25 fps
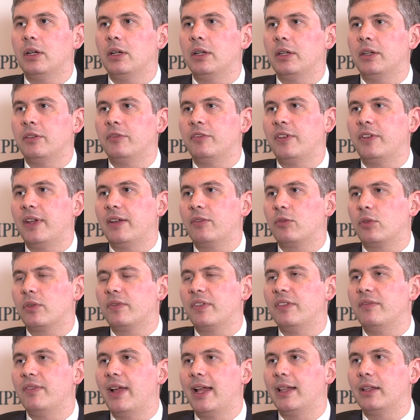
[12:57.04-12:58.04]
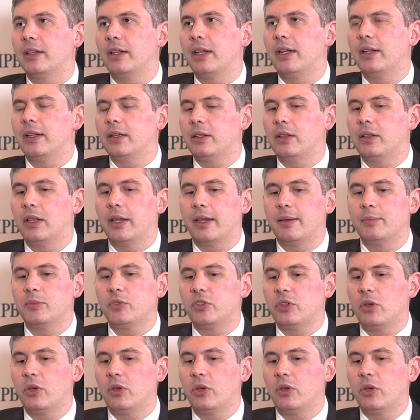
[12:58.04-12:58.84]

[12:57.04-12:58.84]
in favor of invalidating claims.